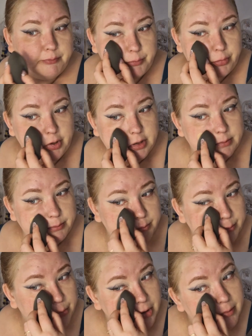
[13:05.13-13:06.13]

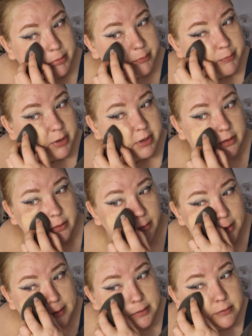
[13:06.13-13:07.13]
probably
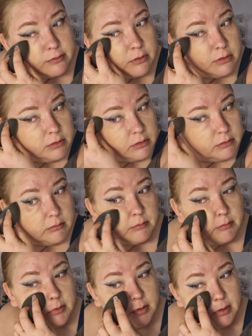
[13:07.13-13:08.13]
going to
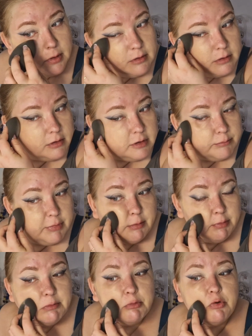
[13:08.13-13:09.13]
not
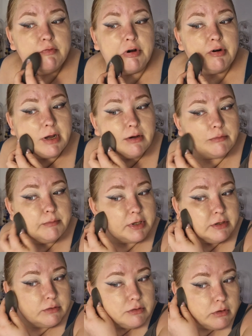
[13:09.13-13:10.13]
maybe move around,
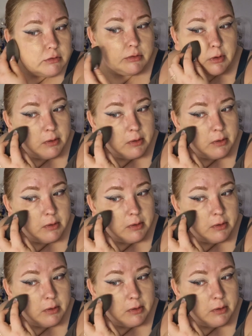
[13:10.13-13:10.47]
but you know,